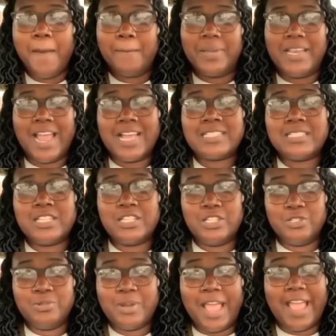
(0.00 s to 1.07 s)
but that's the
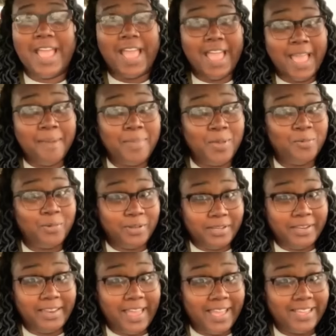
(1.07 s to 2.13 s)
dude that Abby
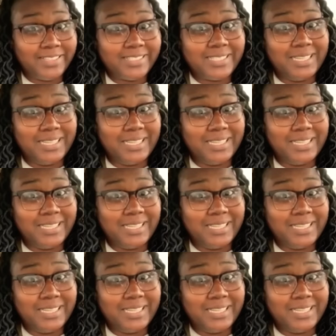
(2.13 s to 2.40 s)
really likes.